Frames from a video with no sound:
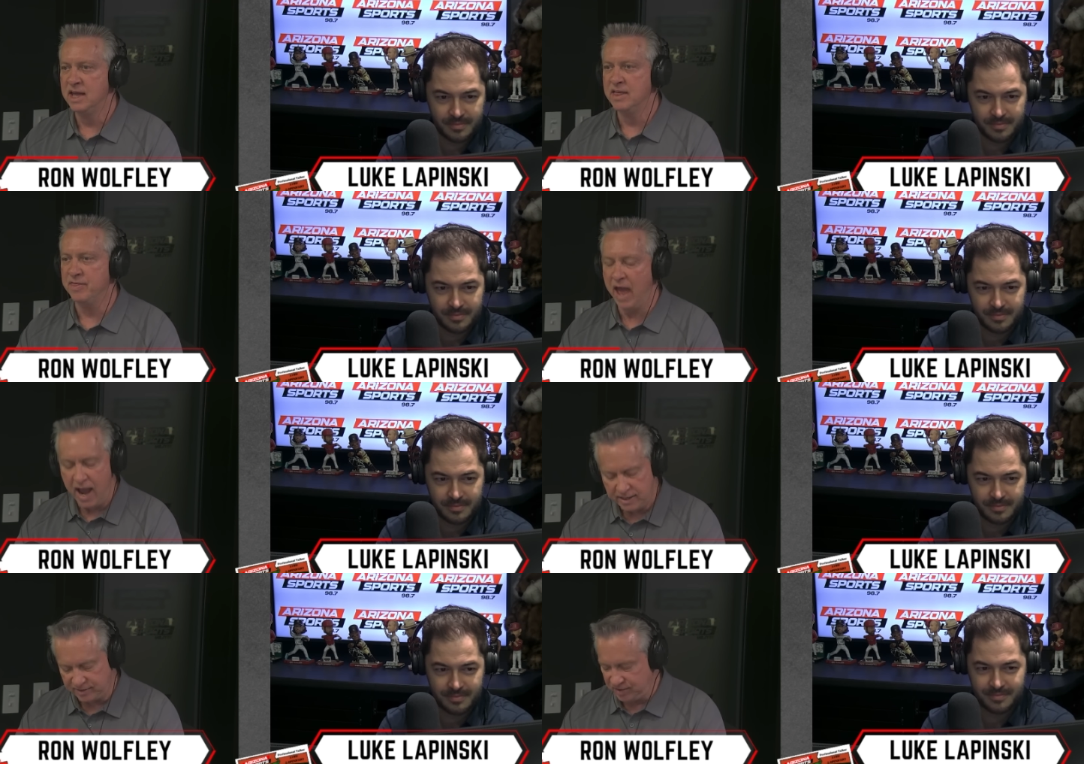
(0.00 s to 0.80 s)

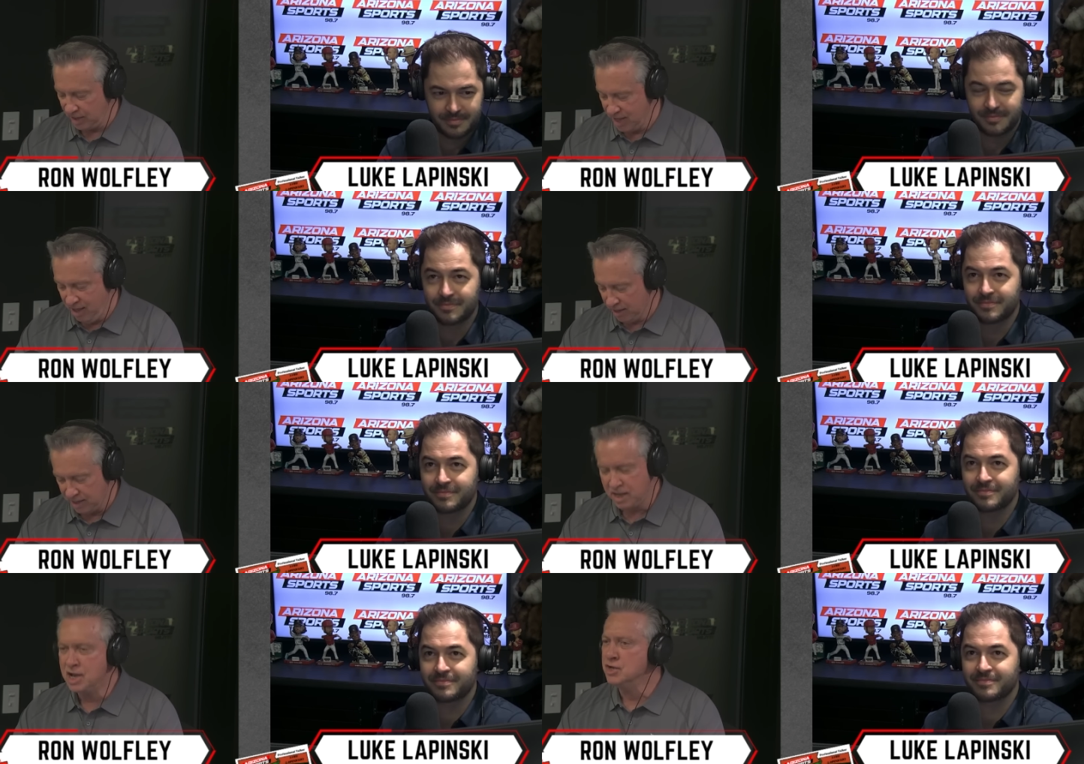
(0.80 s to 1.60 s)
Speaker 1: That's
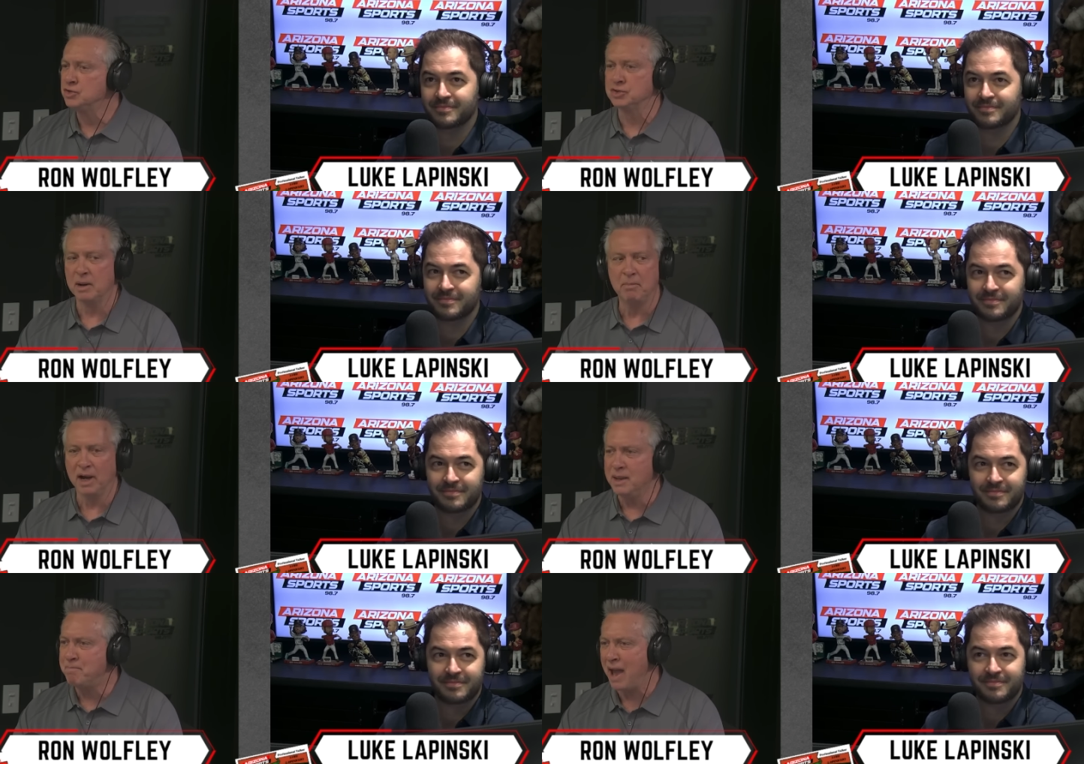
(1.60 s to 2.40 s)
somebody
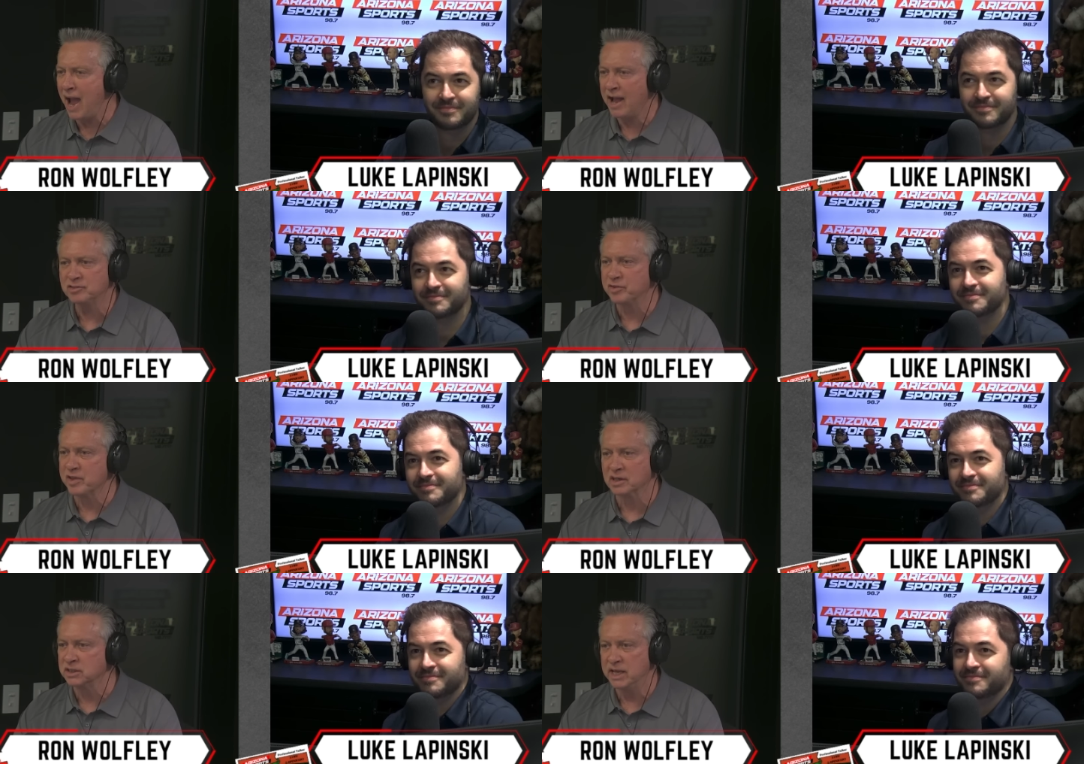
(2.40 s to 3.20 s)
pass the
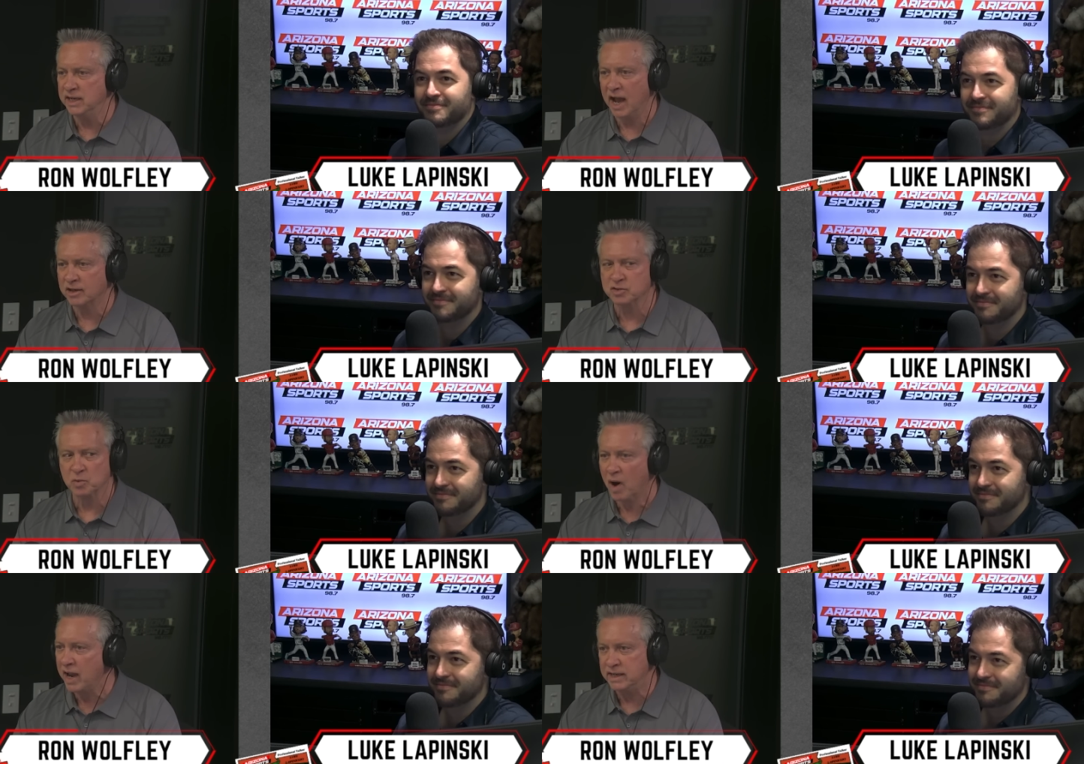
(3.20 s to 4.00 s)
Kleenex
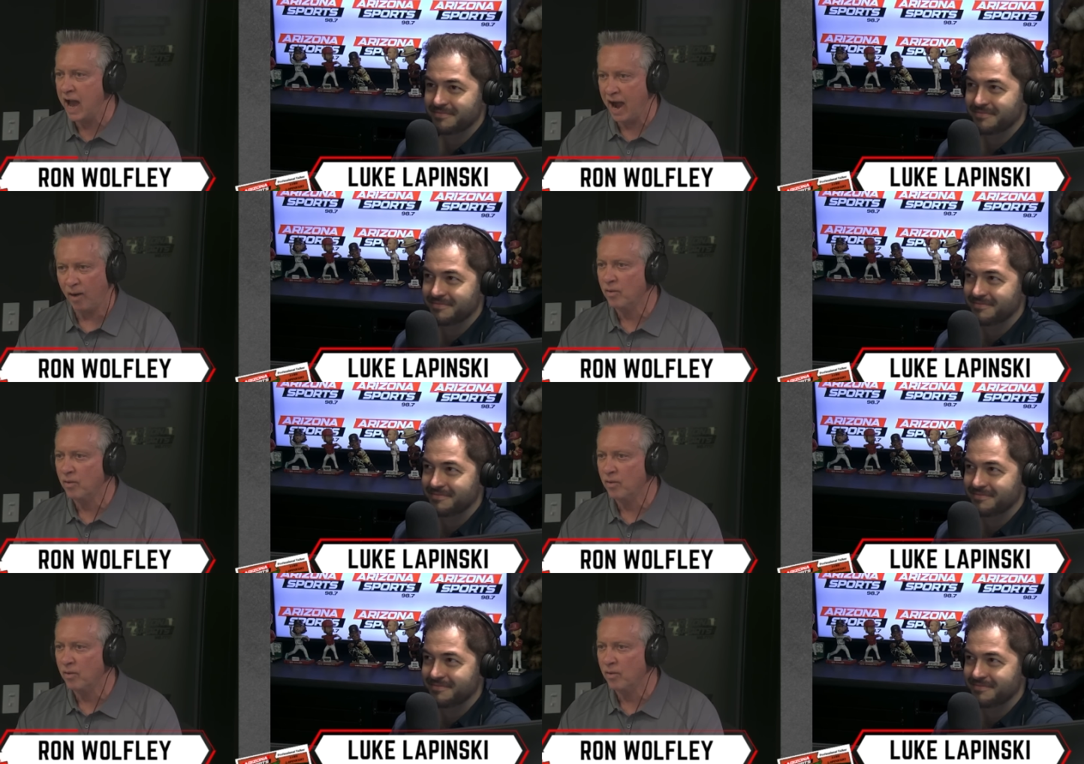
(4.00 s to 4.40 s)
right now,